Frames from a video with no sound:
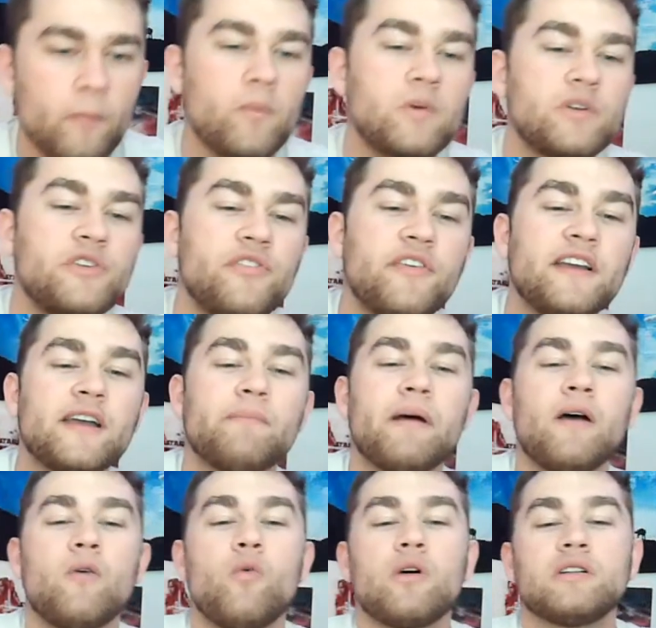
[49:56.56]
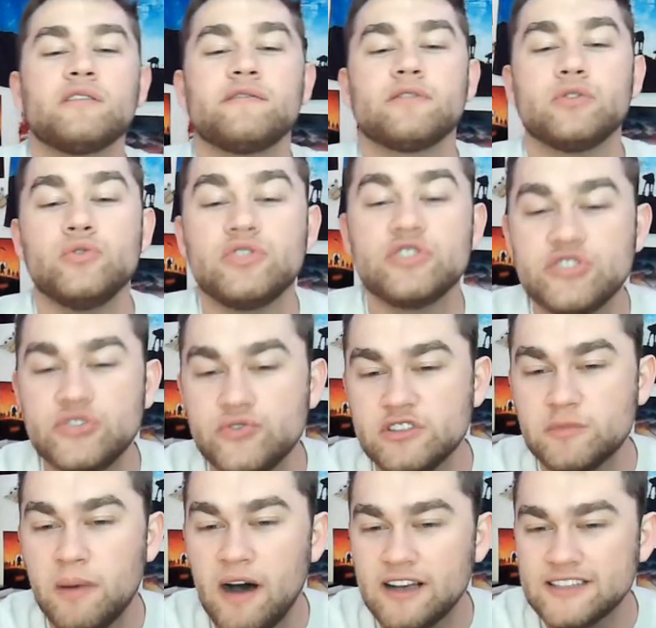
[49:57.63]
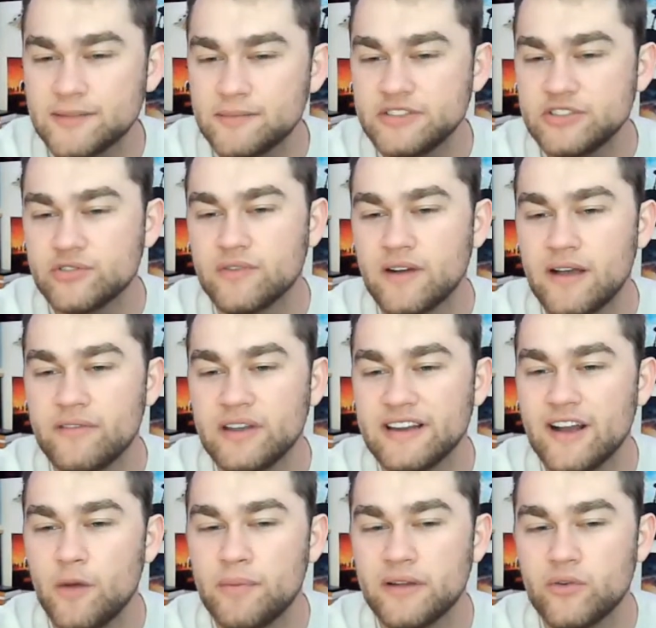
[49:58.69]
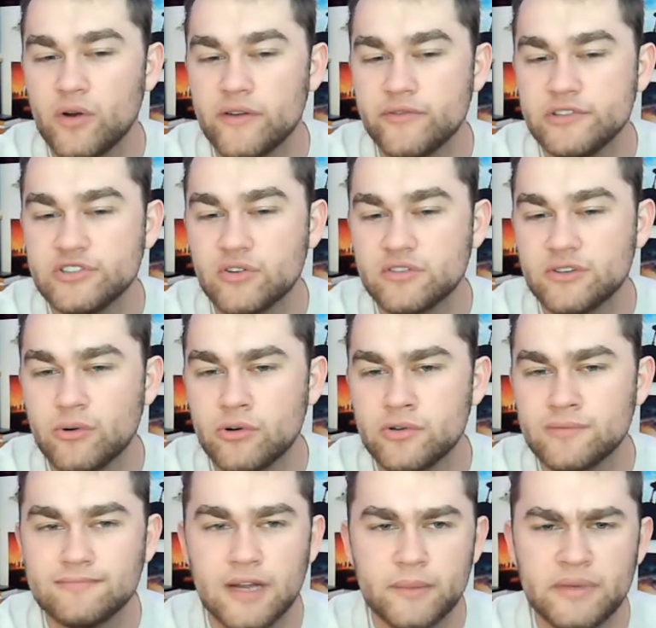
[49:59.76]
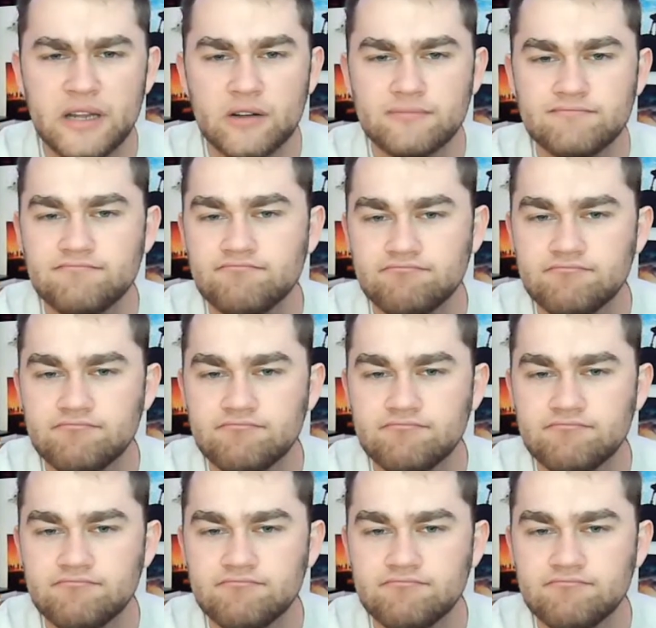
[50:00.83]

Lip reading: What do you think about one of Luke's students possibly surviving and helping Rey restart the Order? I'd be down.